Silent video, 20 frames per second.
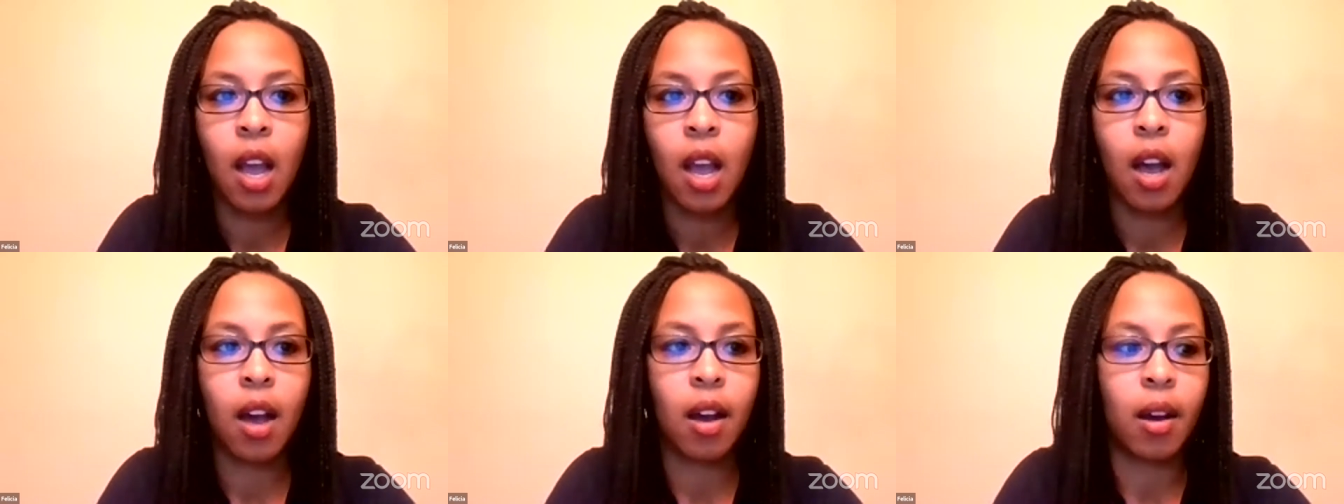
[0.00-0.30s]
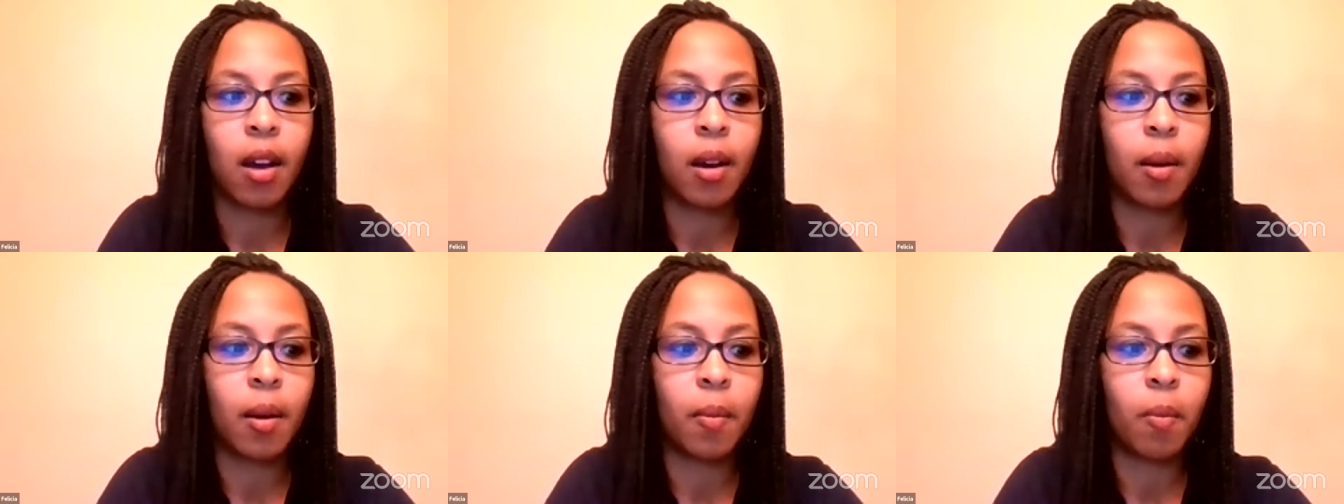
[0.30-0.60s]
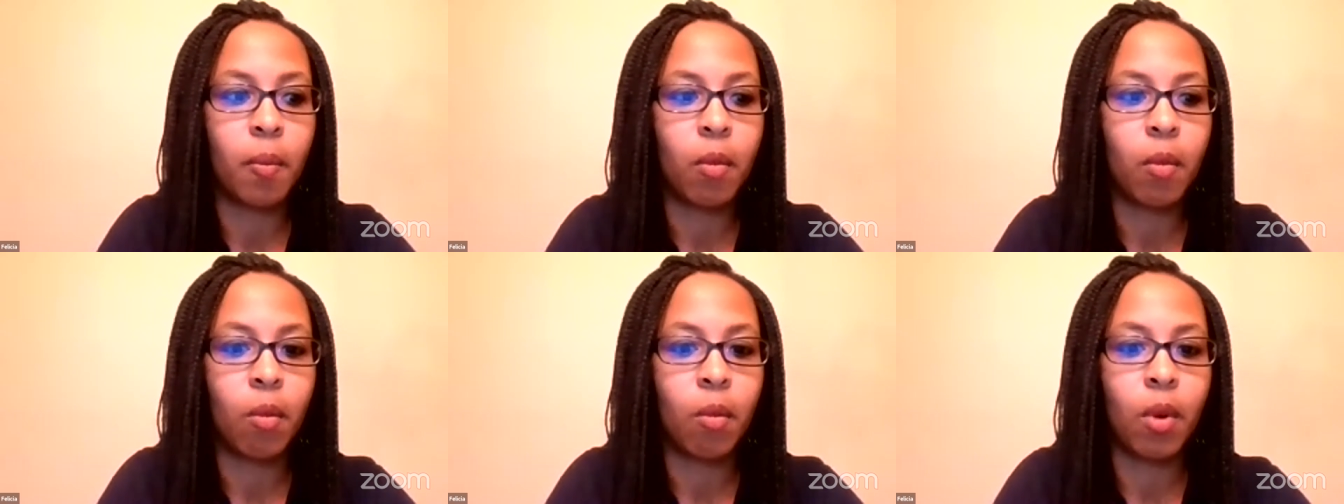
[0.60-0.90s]

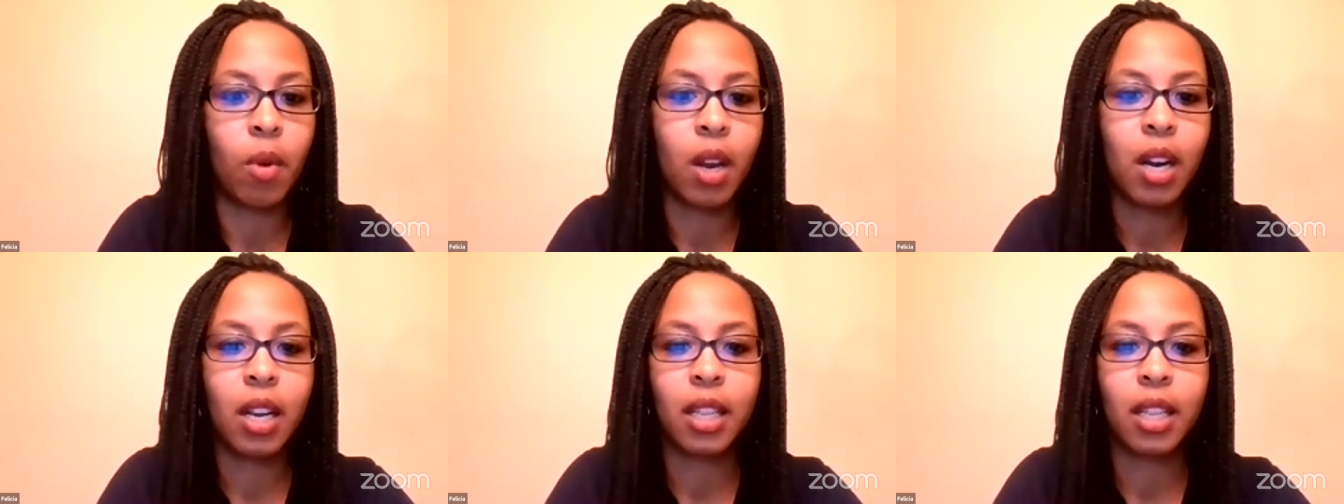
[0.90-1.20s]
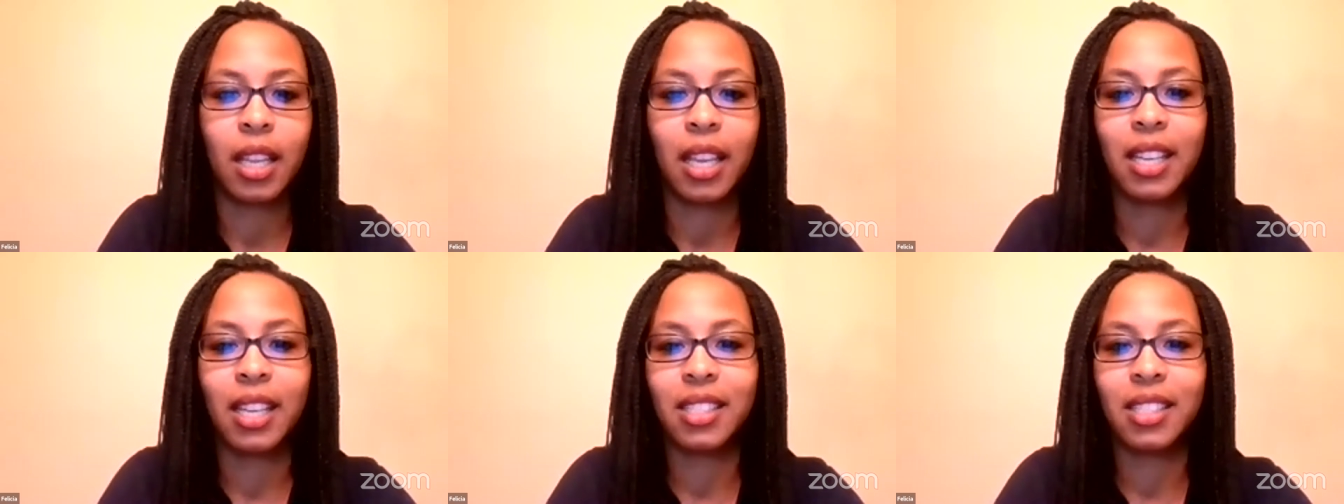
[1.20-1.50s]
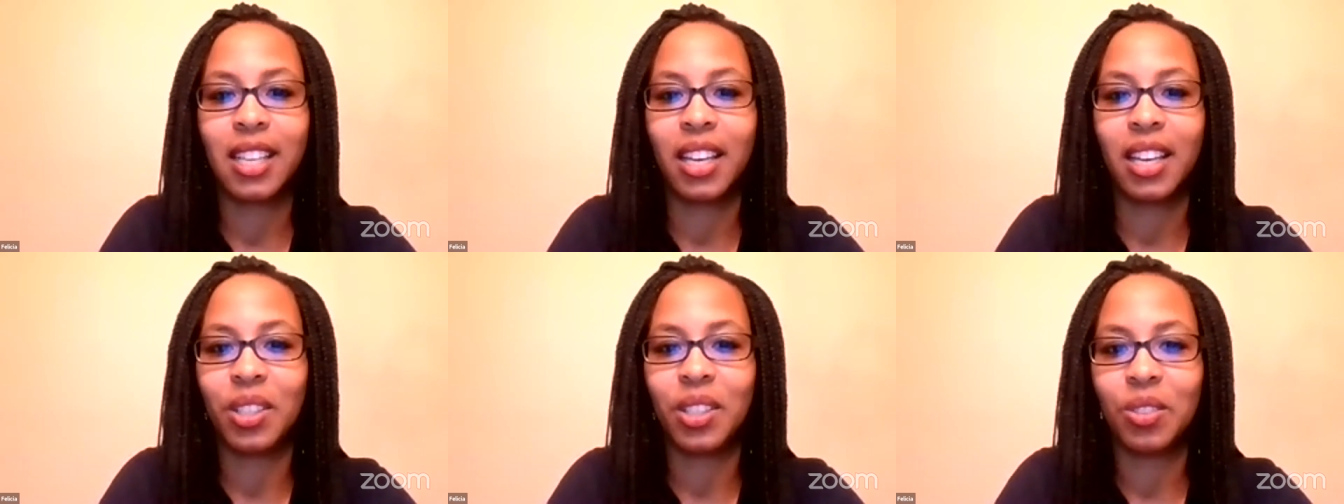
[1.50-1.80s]
One of the things
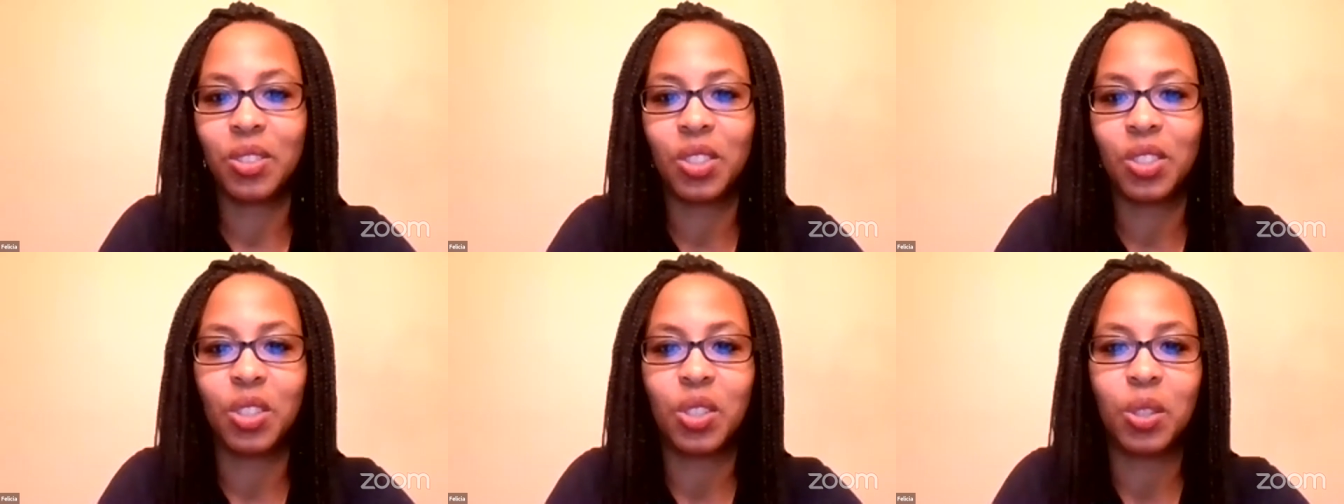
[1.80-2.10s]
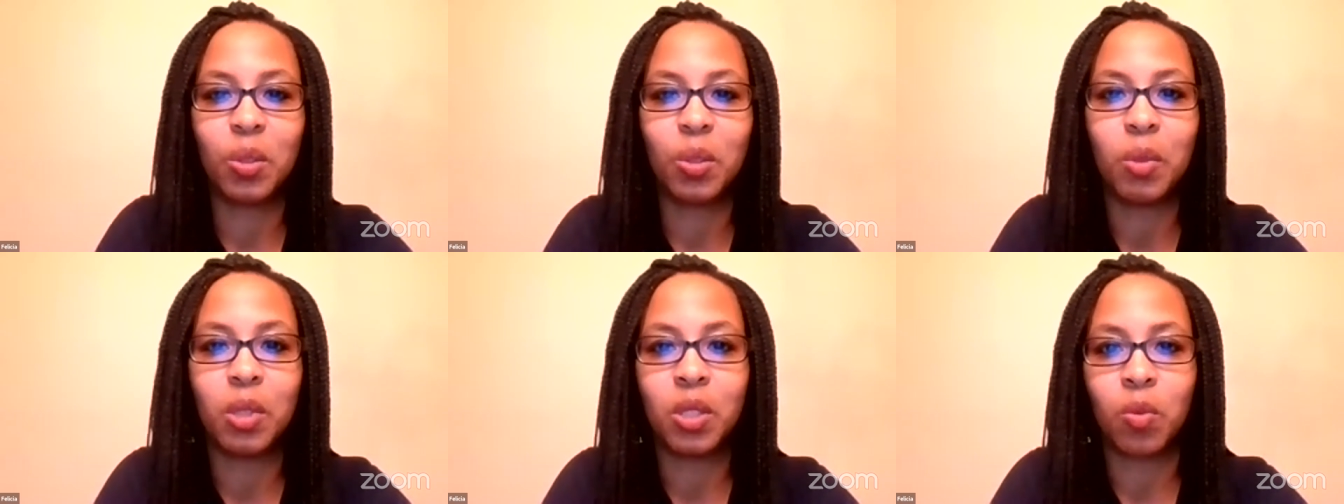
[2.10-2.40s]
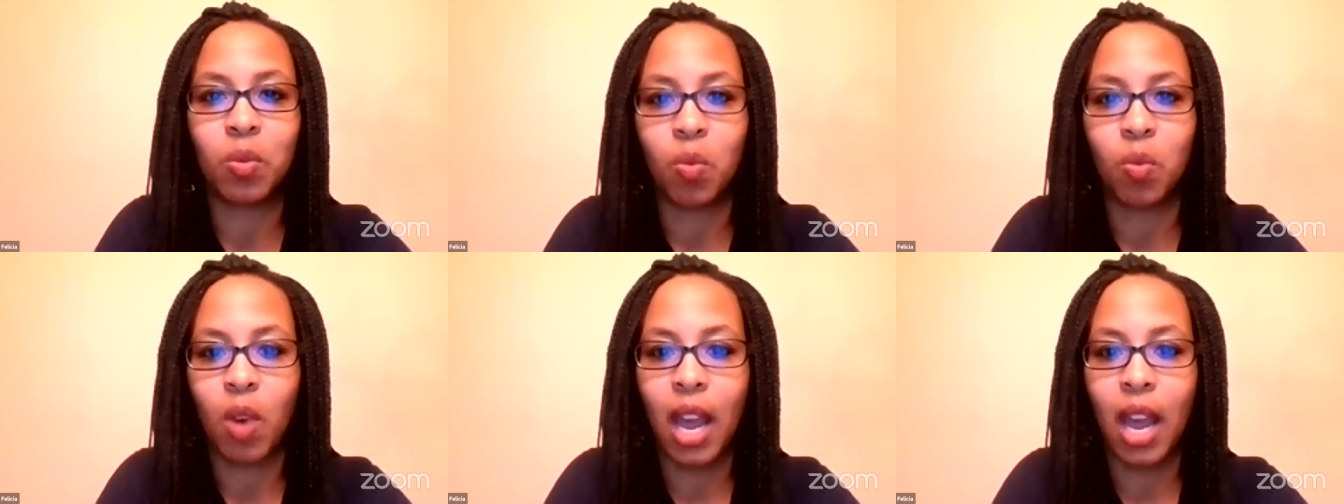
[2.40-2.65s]
I used to do was